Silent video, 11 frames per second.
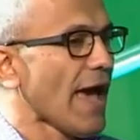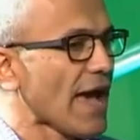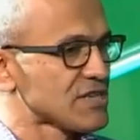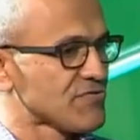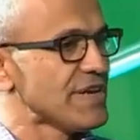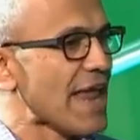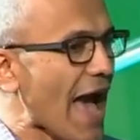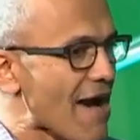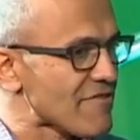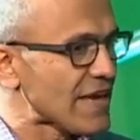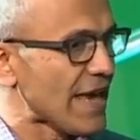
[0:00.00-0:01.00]
as we
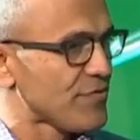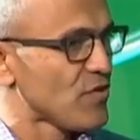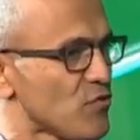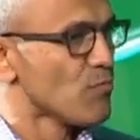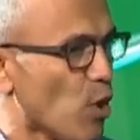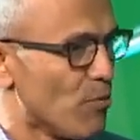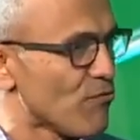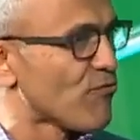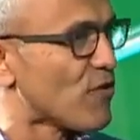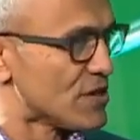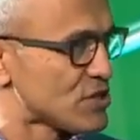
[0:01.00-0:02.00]
navigate this
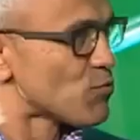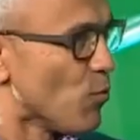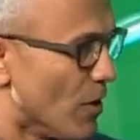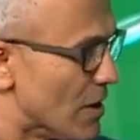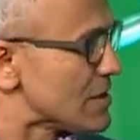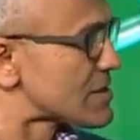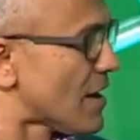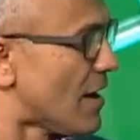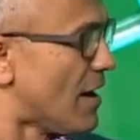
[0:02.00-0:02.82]
mobile-first world,